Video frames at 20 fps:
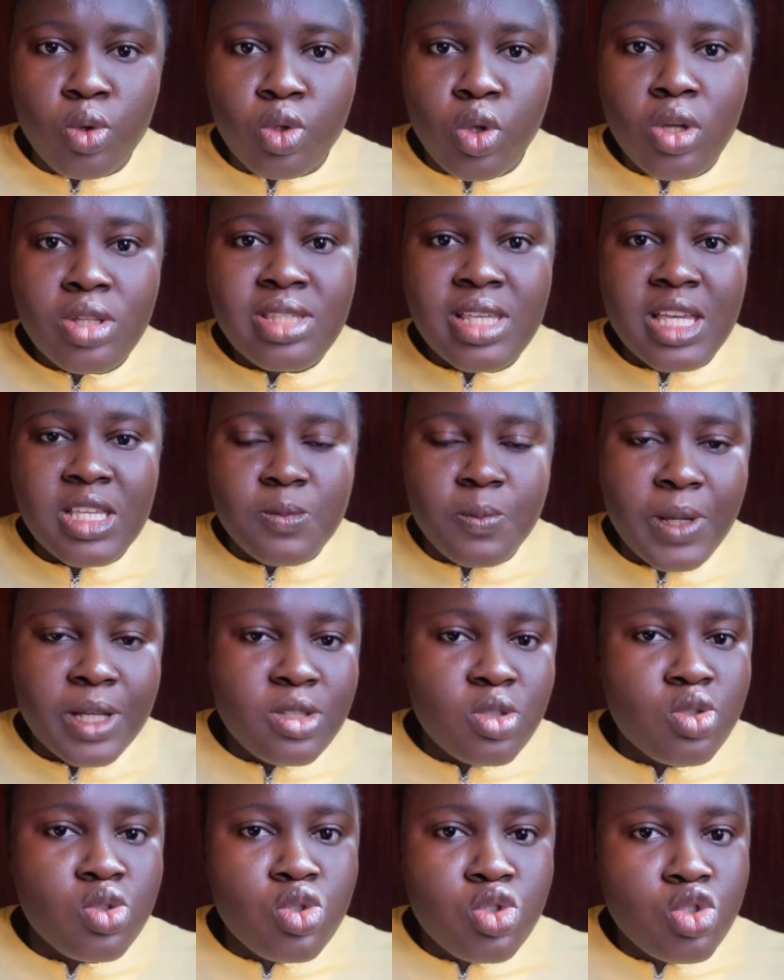Don't
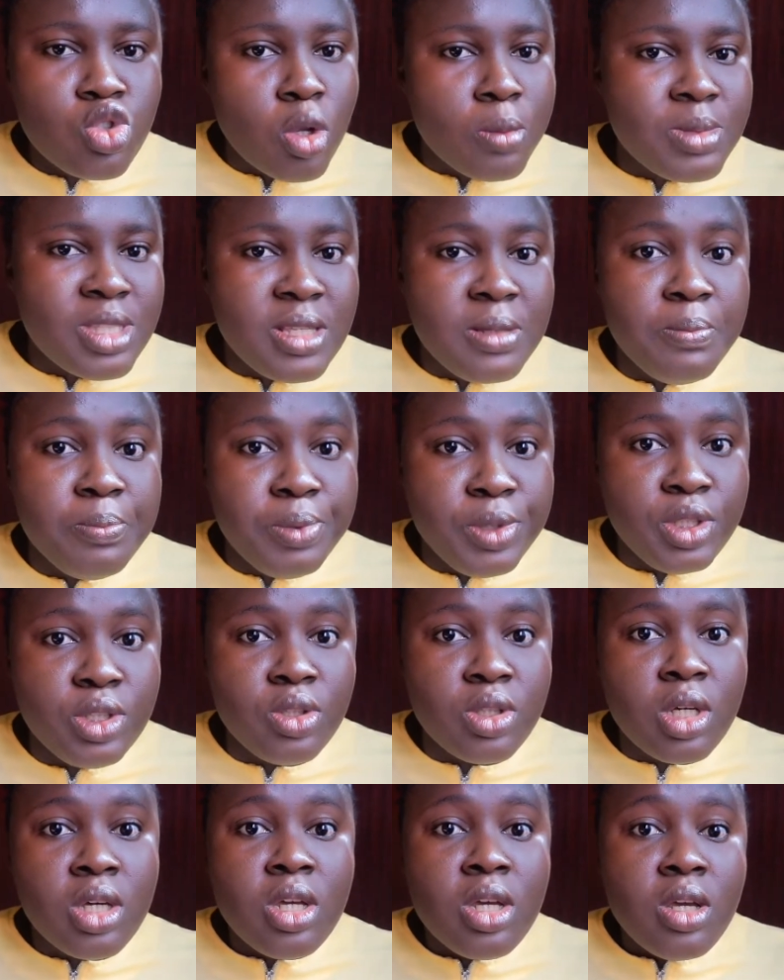expect something big.
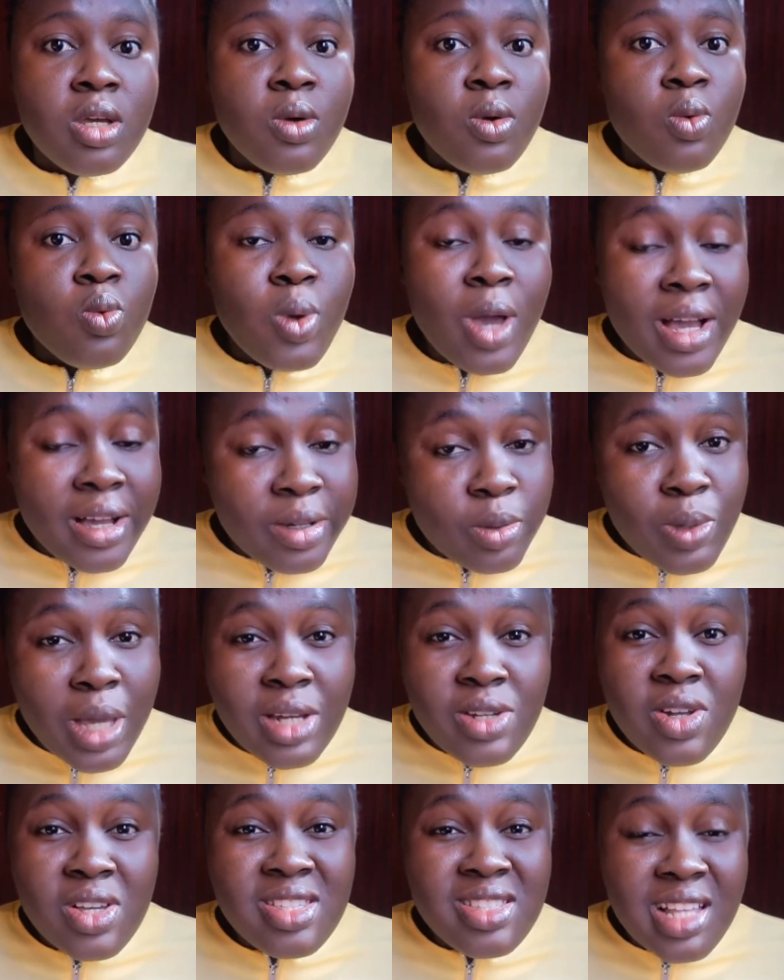We are
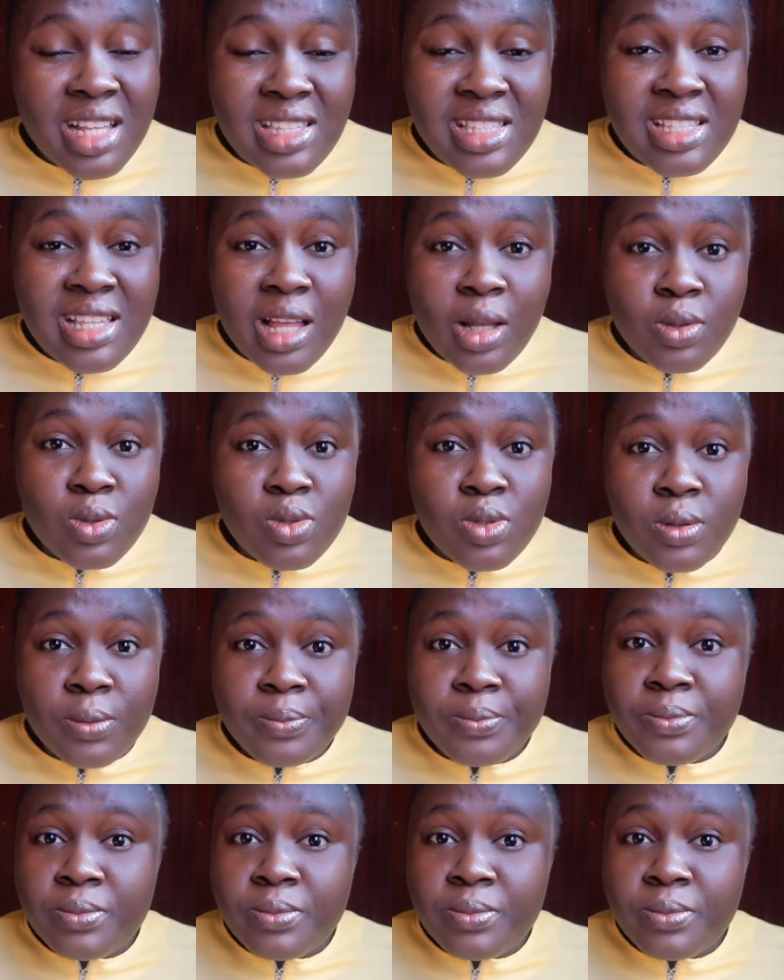just starting out.